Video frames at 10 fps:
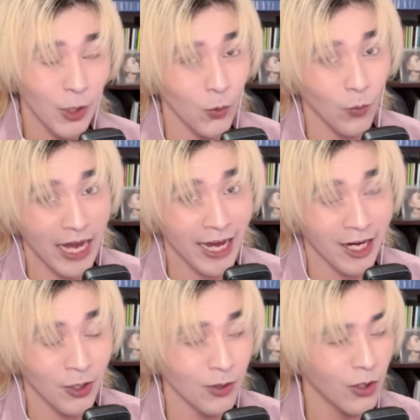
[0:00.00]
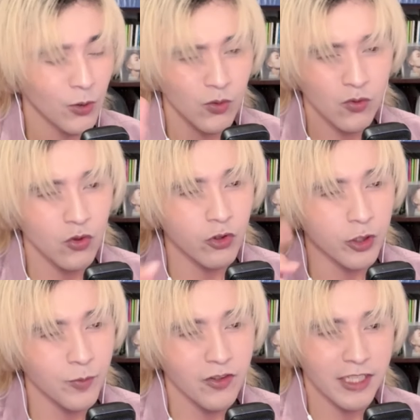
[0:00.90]
wow, those two
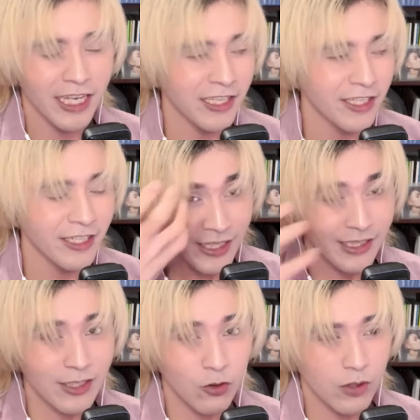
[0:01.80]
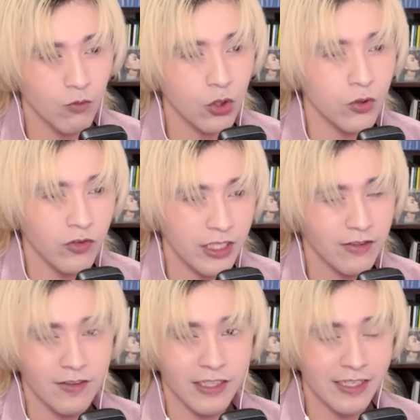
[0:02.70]
groups together, like doing vocal
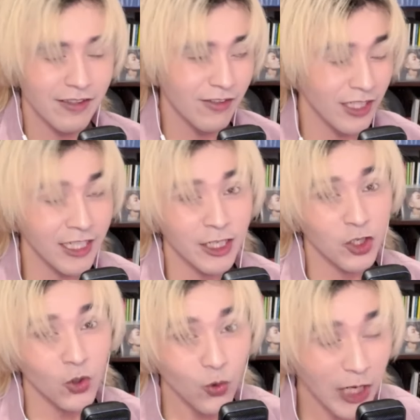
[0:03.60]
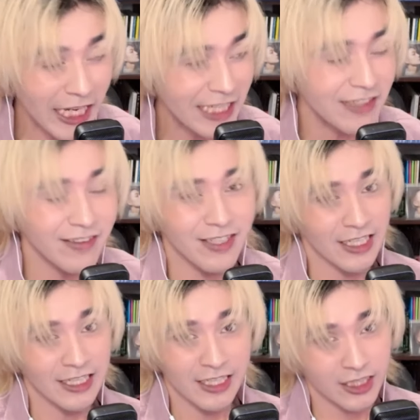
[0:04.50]
challenges against each other, crazy.